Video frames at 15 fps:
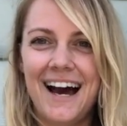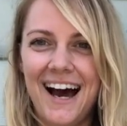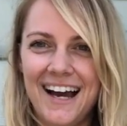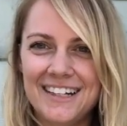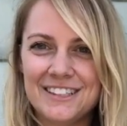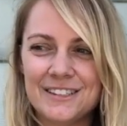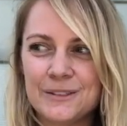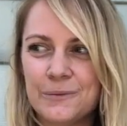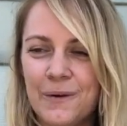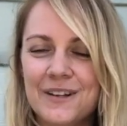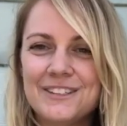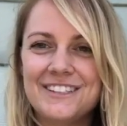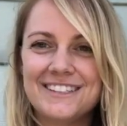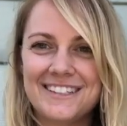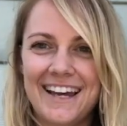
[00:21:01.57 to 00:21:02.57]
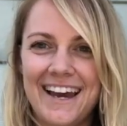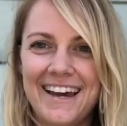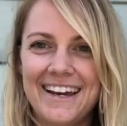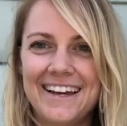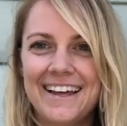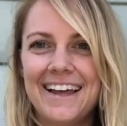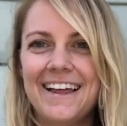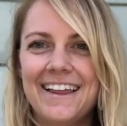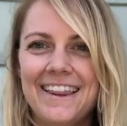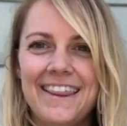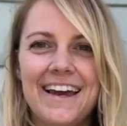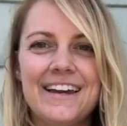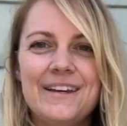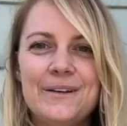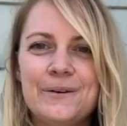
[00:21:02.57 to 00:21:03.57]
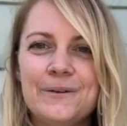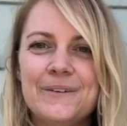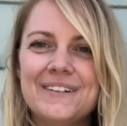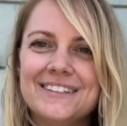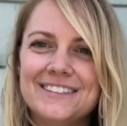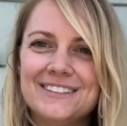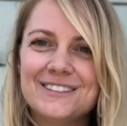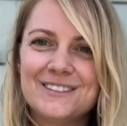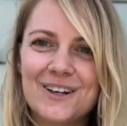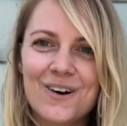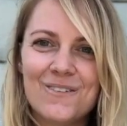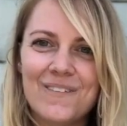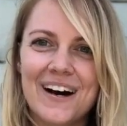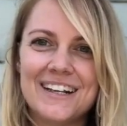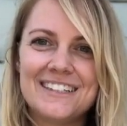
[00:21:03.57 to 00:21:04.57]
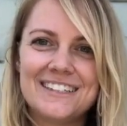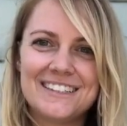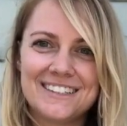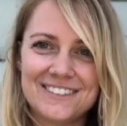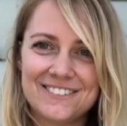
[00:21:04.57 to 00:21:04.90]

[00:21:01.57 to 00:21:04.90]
I just want to say thank you so much